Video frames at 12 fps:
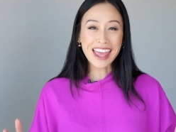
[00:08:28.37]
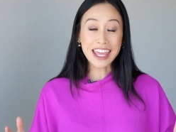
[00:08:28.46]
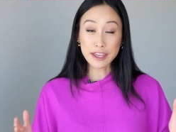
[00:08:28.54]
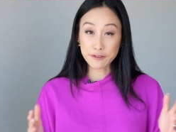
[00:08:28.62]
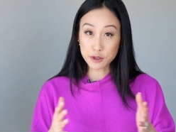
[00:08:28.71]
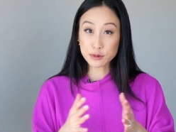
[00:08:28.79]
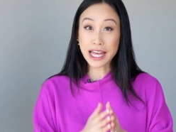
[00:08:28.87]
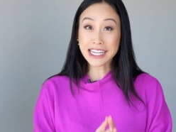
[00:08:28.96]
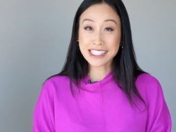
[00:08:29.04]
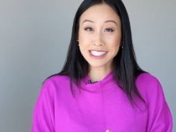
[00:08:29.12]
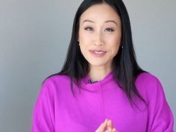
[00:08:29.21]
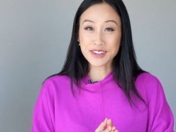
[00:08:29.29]
If you like
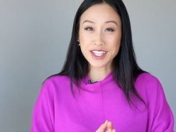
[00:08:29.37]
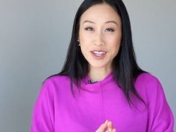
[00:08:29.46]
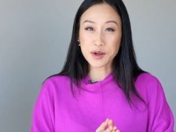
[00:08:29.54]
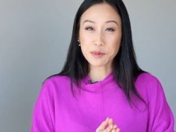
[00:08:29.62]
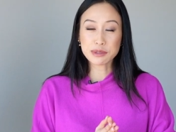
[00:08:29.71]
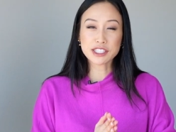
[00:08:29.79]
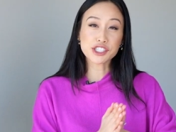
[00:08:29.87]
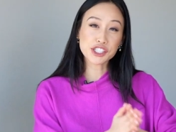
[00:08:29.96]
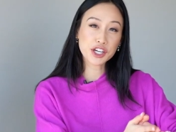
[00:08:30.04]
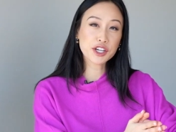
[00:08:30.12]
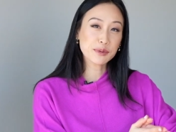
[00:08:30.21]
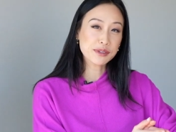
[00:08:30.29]
this video, please
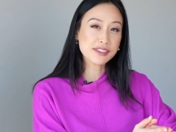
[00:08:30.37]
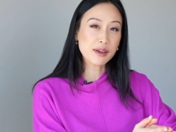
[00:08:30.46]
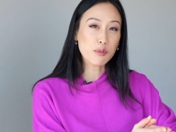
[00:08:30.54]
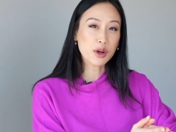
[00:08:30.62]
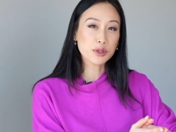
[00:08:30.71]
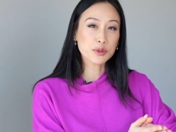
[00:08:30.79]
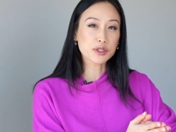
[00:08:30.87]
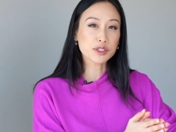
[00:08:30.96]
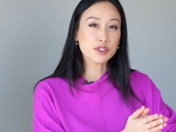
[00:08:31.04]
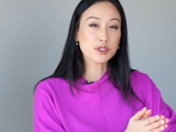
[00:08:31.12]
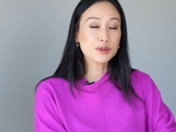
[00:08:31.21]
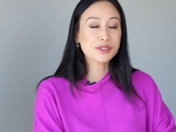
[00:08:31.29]
share it with someone who could
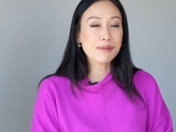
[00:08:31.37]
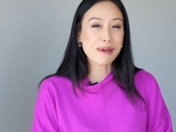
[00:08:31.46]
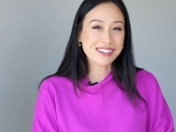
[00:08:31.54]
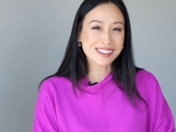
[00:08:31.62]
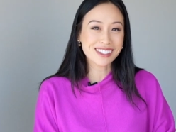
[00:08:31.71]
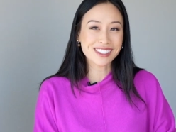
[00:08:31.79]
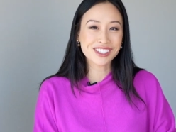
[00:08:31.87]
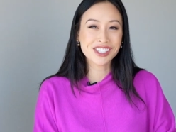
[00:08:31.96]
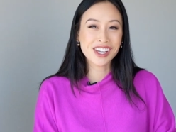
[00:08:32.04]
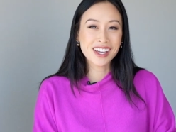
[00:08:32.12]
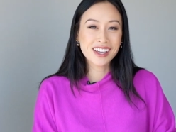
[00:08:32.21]
use the message.